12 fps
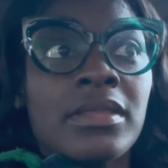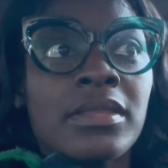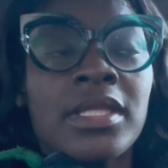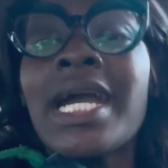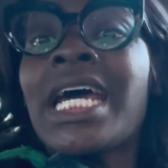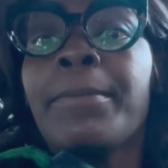
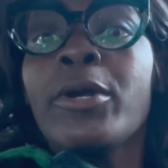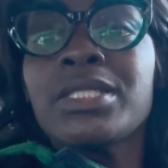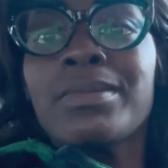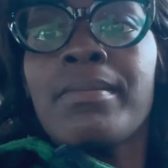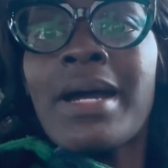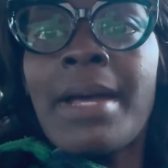the kind of person
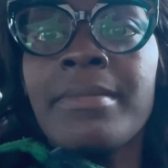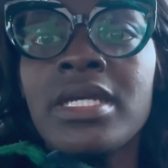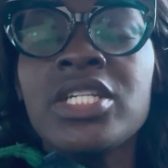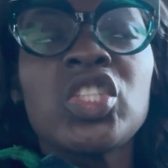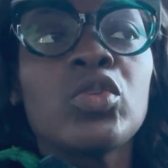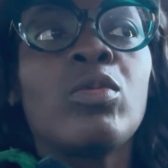my mom
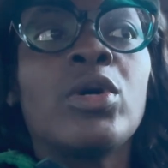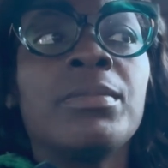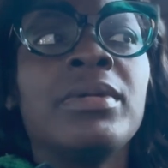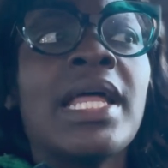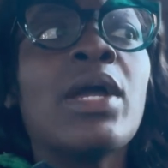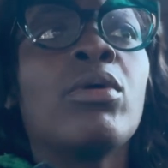is, she would want to
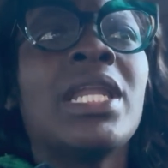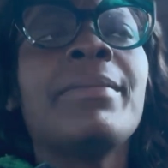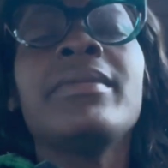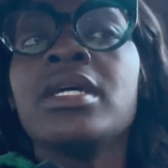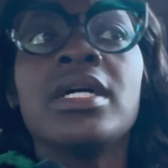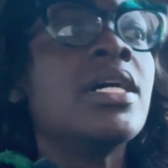be like, well, let
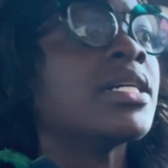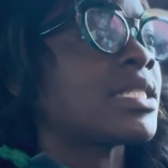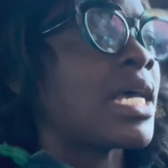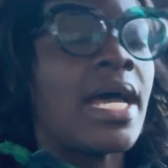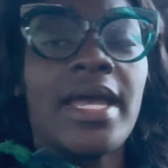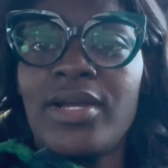me hear her
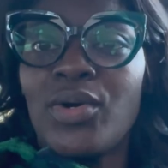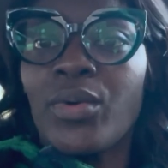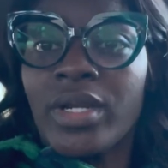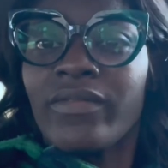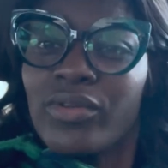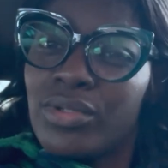side or
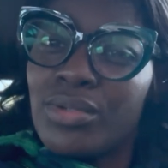whatever,